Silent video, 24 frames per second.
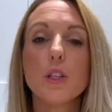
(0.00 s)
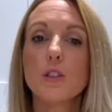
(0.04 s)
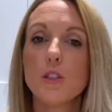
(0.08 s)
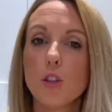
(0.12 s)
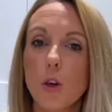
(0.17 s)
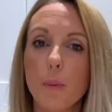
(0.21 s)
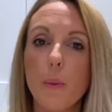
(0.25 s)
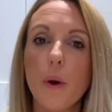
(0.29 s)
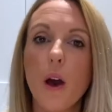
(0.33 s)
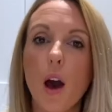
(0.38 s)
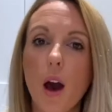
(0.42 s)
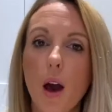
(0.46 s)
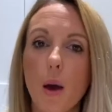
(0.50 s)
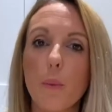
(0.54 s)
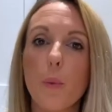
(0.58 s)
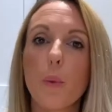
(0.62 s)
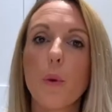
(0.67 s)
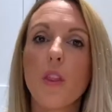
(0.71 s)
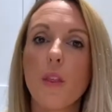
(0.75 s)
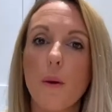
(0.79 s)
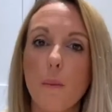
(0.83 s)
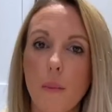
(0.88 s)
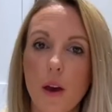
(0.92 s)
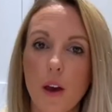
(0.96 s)
to top it up
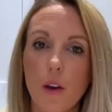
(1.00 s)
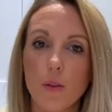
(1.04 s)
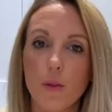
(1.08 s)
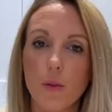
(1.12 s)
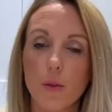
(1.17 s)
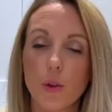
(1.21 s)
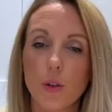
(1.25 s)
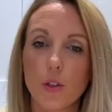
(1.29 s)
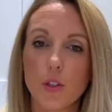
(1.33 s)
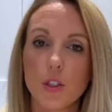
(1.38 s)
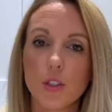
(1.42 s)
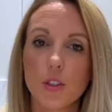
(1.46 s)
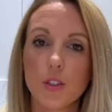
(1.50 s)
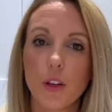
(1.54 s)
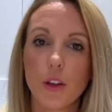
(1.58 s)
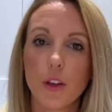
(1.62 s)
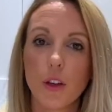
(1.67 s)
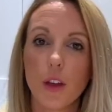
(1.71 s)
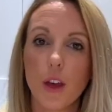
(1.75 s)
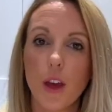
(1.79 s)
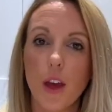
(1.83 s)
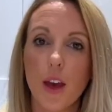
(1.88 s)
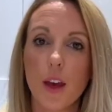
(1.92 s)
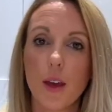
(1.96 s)
with a mouthwash,
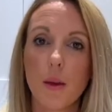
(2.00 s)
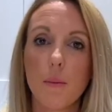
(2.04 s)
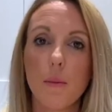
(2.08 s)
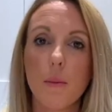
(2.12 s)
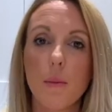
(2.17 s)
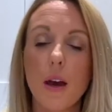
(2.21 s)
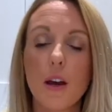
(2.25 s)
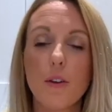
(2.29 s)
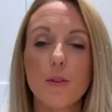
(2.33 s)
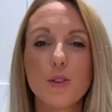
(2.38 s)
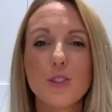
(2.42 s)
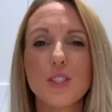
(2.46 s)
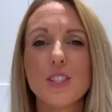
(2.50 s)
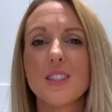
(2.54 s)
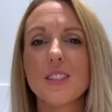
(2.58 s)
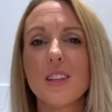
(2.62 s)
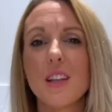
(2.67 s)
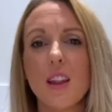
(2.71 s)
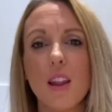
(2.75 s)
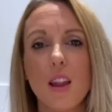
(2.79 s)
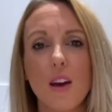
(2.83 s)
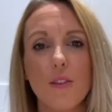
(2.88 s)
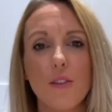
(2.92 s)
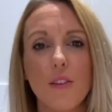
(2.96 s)
okay? Mouthwashes are
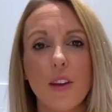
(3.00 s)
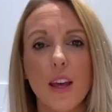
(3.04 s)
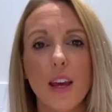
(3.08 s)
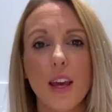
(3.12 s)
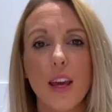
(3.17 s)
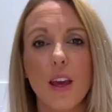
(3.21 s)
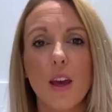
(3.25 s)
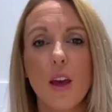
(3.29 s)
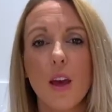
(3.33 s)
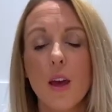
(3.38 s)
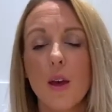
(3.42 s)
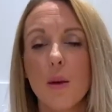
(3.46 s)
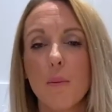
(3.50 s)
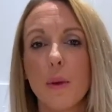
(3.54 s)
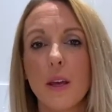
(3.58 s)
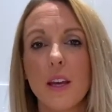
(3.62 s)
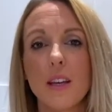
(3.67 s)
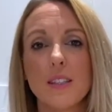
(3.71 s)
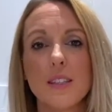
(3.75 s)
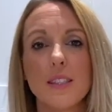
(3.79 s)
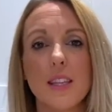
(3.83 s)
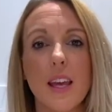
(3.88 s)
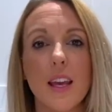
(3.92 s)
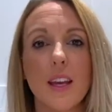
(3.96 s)
lovely
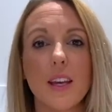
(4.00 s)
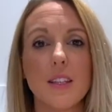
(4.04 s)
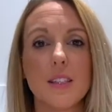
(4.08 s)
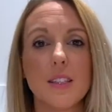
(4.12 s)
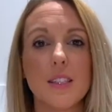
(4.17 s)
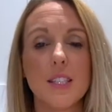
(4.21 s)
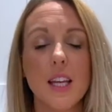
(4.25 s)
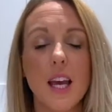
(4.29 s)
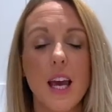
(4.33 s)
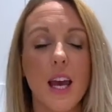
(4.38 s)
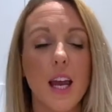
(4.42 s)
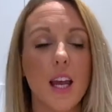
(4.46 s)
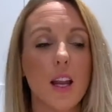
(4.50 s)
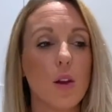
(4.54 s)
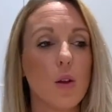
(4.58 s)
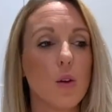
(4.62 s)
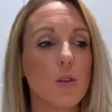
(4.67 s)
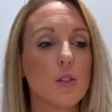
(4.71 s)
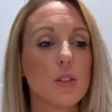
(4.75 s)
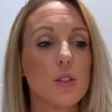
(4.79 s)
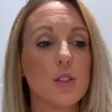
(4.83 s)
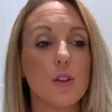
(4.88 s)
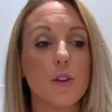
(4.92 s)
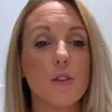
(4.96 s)
because they contain
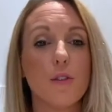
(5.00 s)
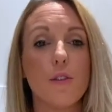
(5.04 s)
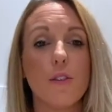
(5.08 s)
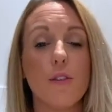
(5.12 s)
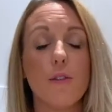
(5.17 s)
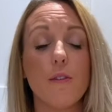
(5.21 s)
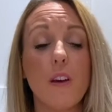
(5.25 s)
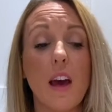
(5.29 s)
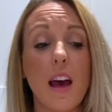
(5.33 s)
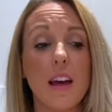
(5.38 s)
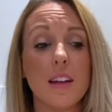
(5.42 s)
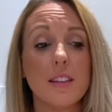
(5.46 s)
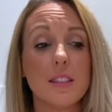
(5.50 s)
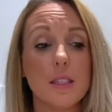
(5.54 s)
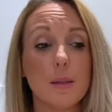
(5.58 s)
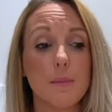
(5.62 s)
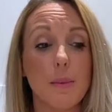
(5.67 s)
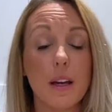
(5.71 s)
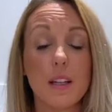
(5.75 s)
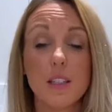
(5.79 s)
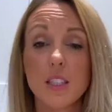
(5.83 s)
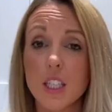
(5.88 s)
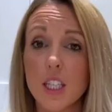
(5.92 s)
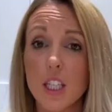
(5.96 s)
lots of
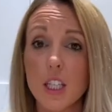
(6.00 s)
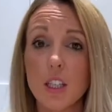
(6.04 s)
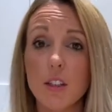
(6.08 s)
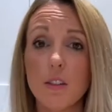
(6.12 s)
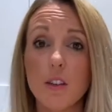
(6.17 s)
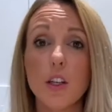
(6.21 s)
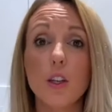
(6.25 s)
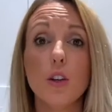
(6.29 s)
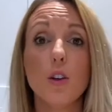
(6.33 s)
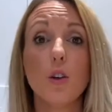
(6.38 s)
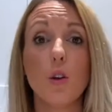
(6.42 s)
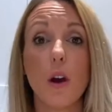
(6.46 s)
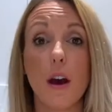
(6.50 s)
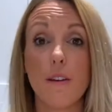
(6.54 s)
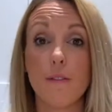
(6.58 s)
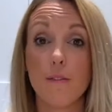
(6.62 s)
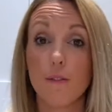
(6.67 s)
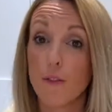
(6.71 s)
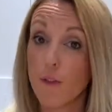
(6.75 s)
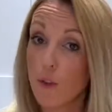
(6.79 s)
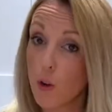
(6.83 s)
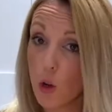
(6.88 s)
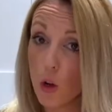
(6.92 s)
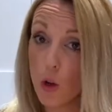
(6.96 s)
antibacterial and
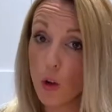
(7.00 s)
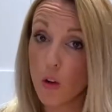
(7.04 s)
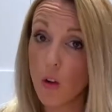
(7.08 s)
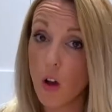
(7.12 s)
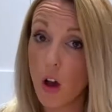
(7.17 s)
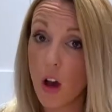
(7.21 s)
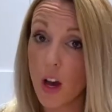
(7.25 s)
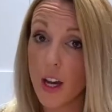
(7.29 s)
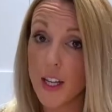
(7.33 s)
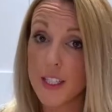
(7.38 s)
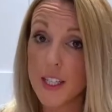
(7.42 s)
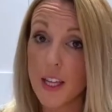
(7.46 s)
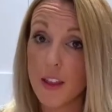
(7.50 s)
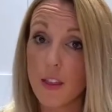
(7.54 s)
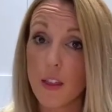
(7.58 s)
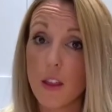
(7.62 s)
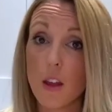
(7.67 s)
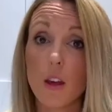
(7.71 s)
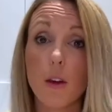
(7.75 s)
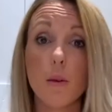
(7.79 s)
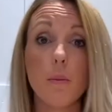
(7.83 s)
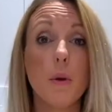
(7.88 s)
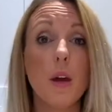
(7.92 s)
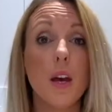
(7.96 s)
fluoride in
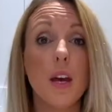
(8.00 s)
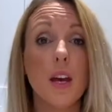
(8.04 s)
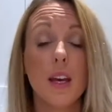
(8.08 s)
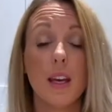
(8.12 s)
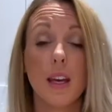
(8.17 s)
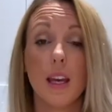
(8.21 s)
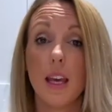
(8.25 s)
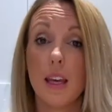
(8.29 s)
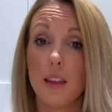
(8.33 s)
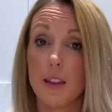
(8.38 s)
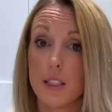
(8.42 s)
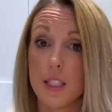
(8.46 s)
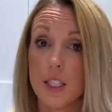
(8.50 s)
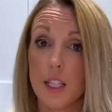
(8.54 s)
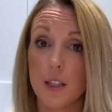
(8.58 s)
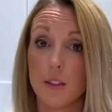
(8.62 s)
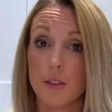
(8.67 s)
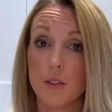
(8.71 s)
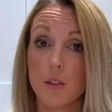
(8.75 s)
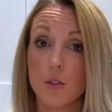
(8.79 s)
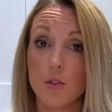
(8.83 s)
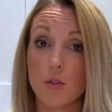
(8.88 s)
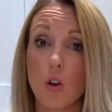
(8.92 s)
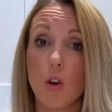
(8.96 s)
them, keep the
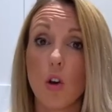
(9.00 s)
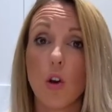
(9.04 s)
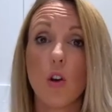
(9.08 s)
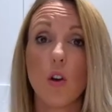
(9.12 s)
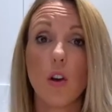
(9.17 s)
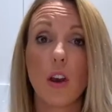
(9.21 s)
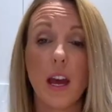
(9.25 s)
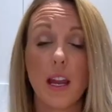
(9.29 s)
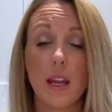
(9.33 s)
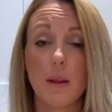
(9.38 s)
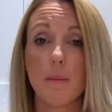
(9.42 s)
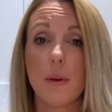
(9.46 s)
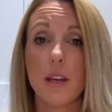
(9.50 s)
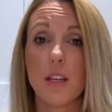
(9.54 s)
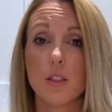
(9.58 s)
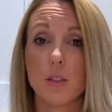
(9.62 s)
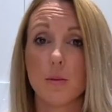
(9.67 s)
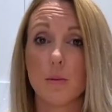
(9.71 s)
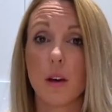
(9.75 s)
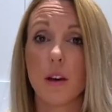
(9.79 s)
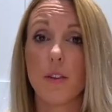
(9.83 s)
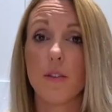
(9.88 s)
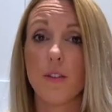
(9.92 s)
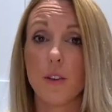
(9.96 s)
teeth strong, and it makes
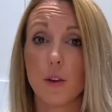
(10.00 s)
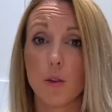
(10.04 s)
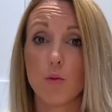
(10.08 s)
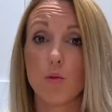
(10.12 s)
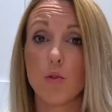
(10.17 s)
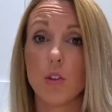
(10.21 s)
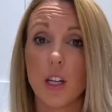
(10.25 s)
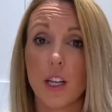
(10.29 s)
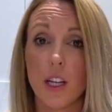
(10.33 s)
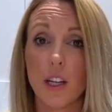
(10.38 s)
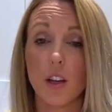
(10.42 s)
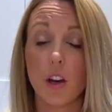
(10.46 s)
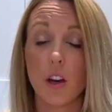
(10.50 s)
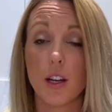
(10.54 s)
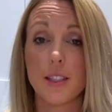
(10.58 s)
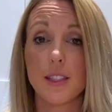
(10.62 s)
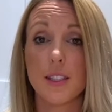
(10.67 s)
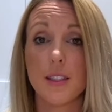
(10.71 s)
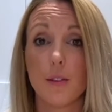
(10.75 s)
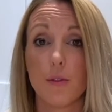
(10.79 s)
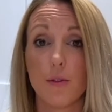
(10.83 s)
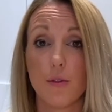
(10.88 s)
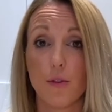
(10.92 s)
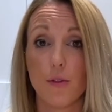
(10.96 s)
your mouth feel really nice
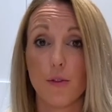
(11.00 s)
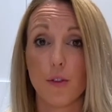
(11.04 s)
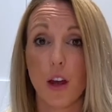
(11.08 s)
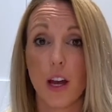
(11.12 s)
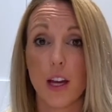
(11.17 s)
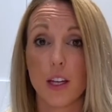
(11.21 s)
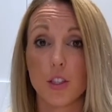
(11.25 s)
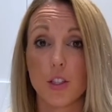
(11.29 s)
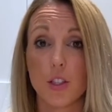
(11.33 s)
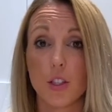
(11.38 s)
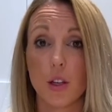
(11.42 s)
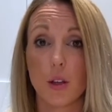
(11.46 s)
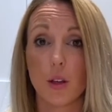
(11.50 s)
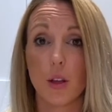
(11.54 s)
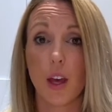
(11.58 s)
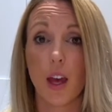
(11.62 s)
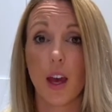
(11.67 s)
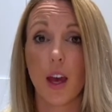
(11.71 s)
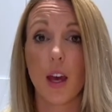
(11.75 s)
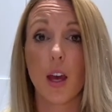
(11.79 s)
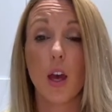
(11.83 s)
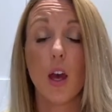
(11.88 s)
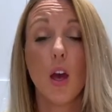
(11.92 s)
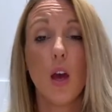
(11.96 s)
and fresh,
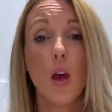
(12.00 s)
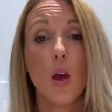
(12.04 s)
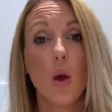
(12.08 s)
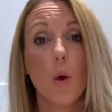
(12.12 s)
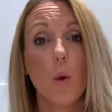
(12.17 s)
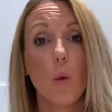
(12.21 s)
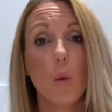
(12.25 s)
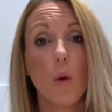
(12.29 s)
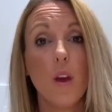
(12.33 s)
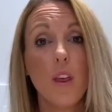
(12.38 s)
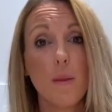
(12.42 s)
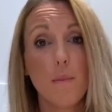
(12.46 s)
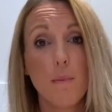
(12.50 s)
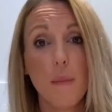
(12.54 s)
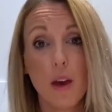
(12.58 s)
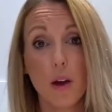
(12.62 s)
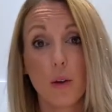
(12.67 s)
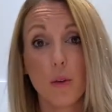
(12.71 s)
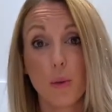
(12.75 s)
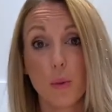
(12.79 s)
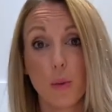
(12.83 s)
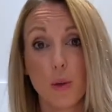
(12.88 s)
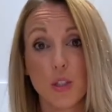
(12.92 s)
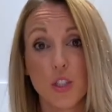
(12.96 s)
okay? With
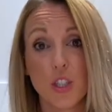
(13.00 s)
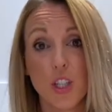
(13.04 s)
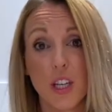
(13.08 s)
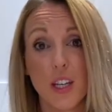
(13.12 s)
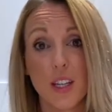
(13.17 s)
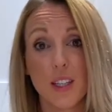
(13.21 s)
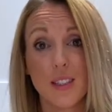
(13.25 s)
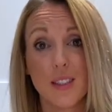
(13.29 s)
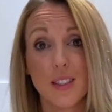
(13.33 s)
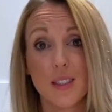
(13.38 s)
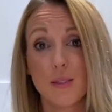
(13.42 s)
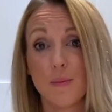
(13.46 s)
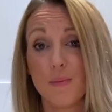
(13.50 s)
mouthwashes,